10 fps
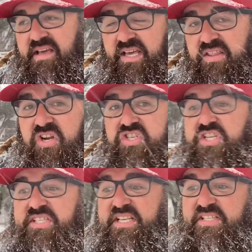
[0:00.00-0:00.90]
and they're
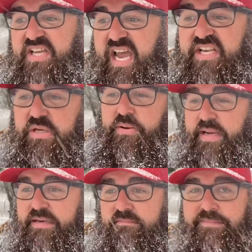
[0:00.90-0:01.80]
just inside
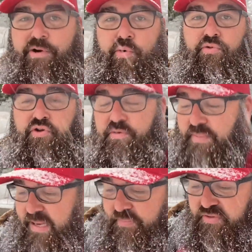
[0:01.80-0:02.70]
doing Northern people